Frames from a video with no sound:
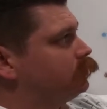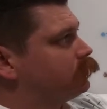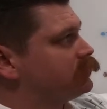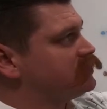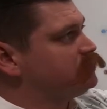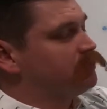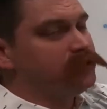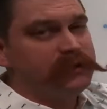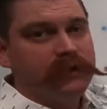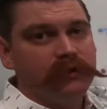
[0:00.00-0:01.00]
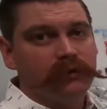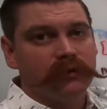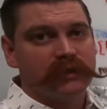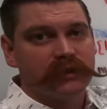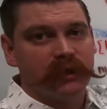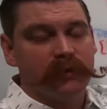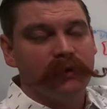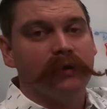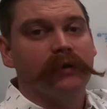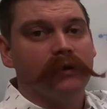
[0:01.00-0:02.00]
conspiracy to
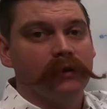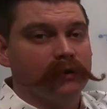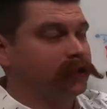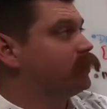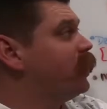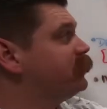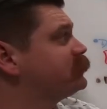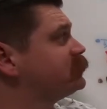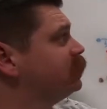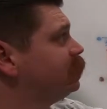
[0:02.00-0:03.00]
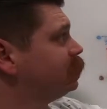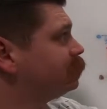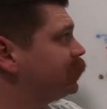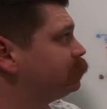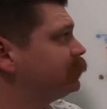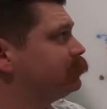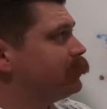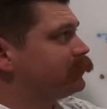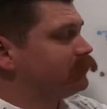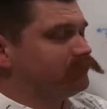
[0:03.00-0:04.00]
distribute narcotics, namely
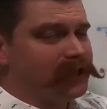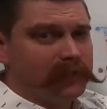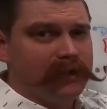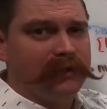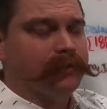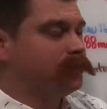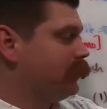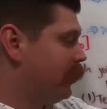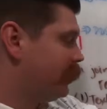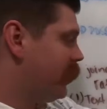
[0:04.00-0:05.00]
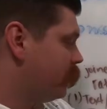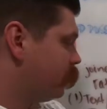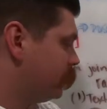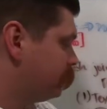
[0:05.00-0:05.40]
methamphetamine and heroin.